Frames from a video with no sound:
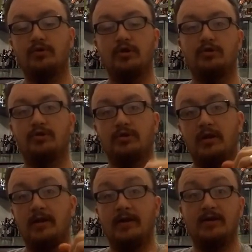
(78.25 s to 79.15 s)
It's not just
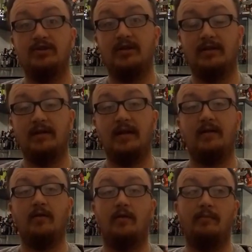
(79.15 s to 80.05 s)
sitting
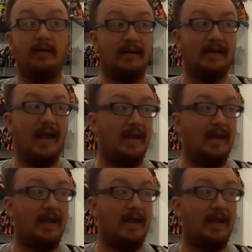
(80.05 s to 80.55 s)
there or a blatant